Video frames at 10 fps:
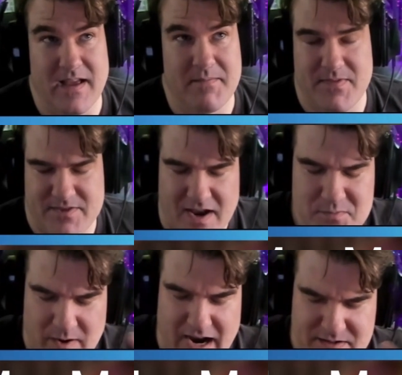uh, the times
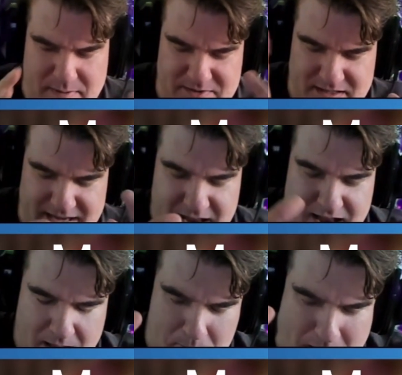where I got to basically
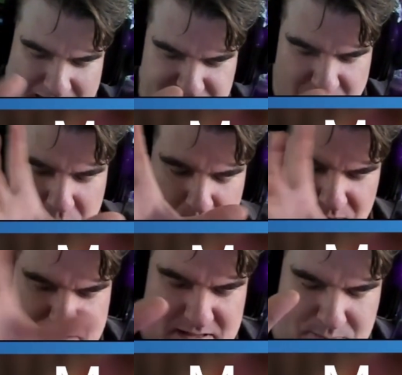match up
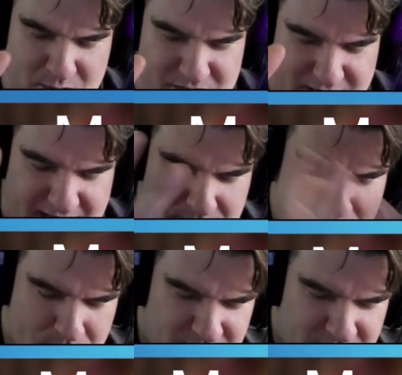some of the music and